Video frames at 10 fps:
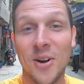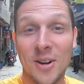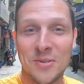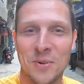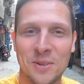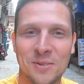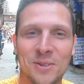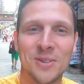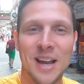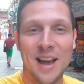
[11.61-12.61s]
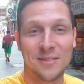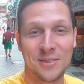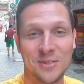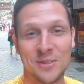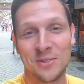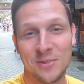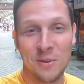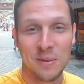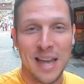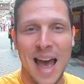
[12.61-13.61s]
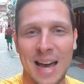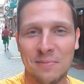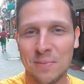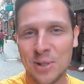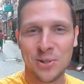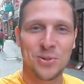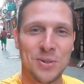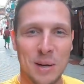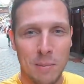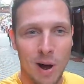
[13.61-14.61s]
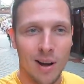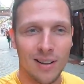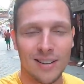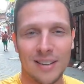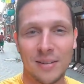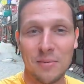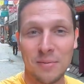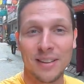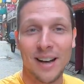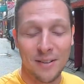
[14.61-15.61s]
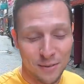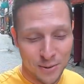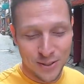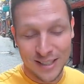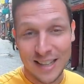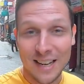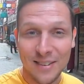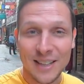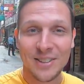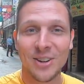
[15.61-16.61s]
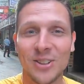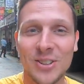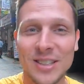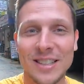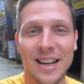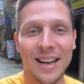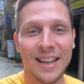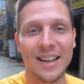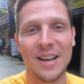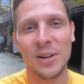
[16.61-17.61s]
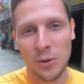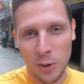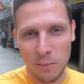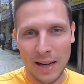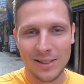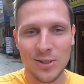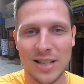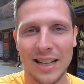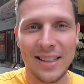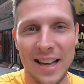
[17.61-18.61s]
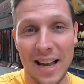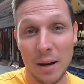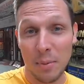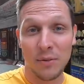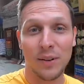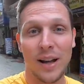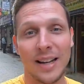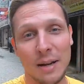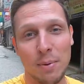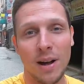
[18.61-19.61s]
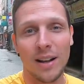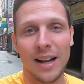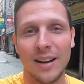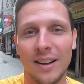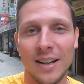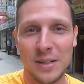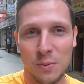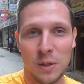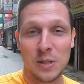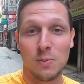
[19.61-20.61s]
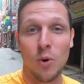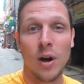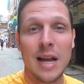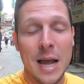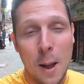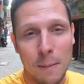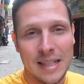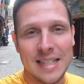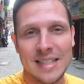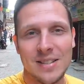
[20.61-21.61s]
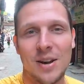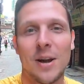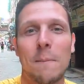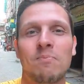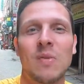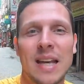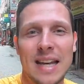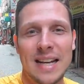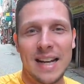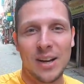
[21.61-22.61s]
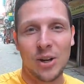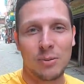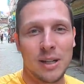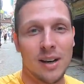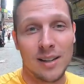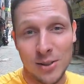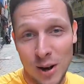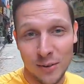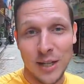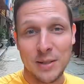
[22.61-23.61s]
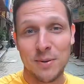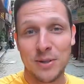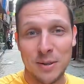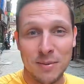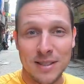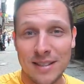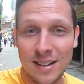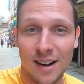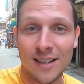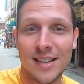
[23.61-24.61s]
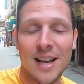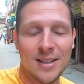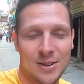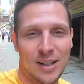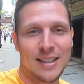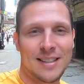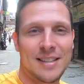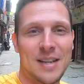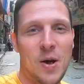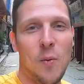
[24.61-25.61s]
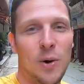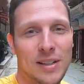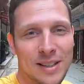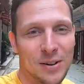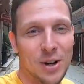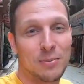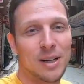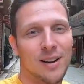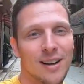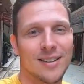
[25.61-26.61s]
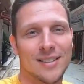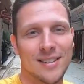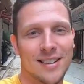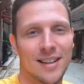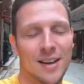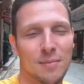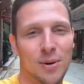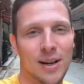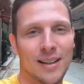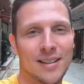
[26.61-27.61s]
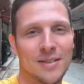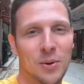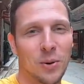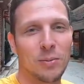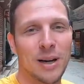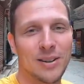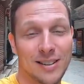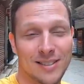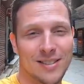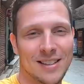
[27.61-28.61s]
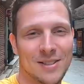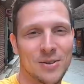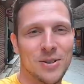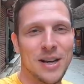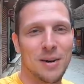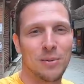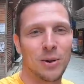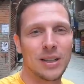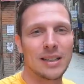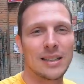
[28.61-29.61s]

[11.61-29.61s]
guys, wonderful good afternoon from Kathmandu, Nepal. I'm unfortunately leaving the country today, going back to Delhi, and I'll be flying NEPAL Airlines once more, but this time in economy class. So after I experienced their business class, so let's see what their economy class product is all about. So let's go to the airport.